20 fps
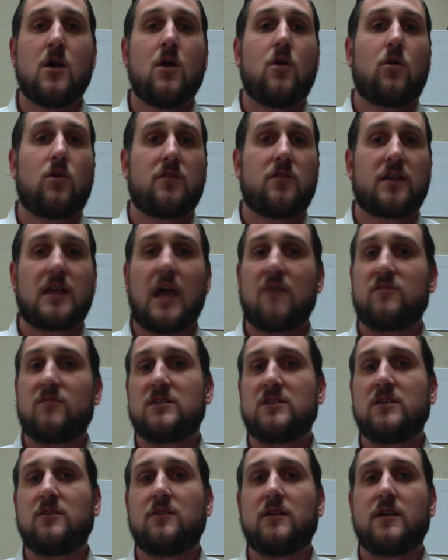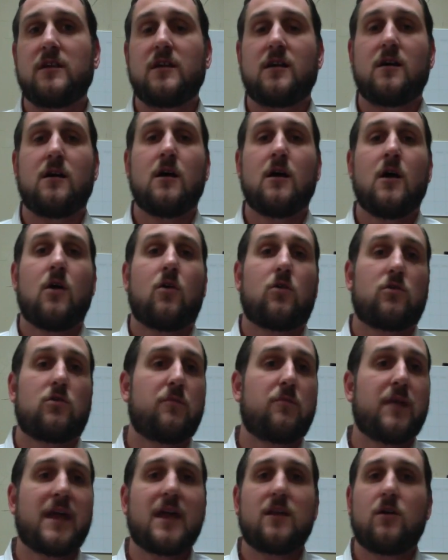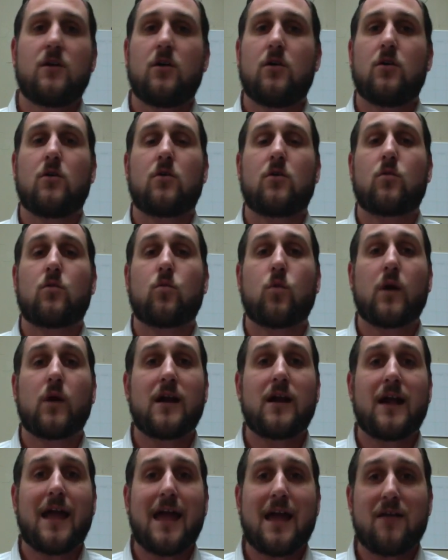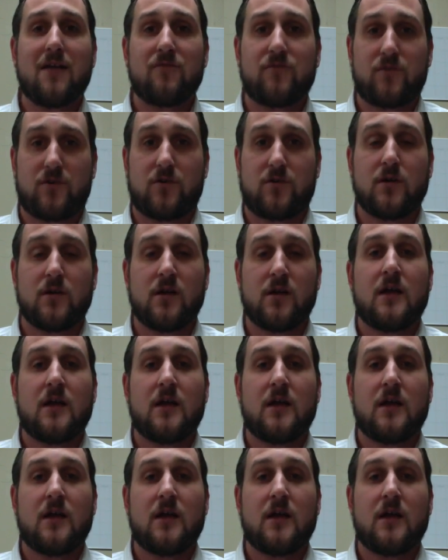or in the cafeteria or the band hall or wherever.